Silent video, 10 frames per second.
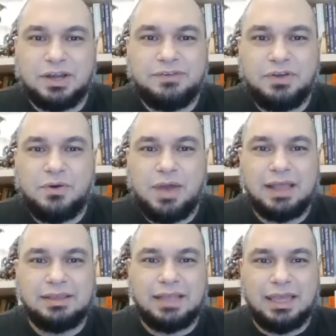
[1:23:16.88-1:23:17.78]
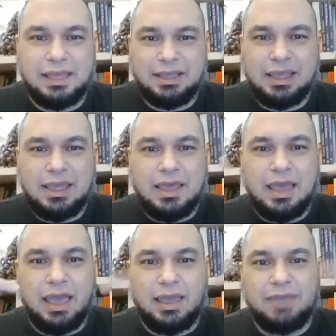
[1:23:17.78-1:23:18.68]
review. And they,
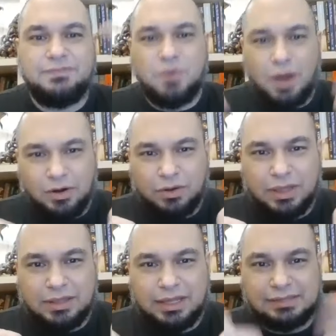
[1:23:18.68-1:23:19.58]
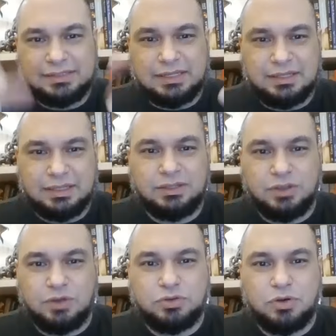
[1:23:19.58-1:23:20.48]
if you are looking this in
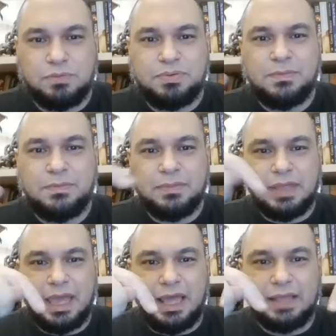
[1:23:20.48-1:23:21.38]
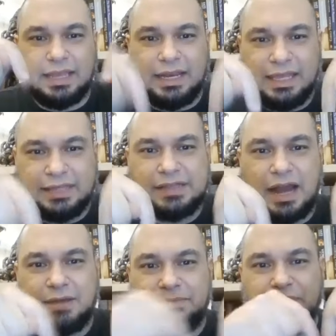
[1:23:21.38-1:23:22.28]
YouTube, the links
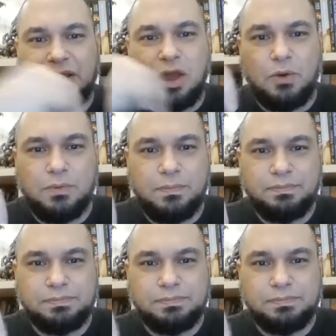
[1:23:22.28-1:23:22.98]
are below.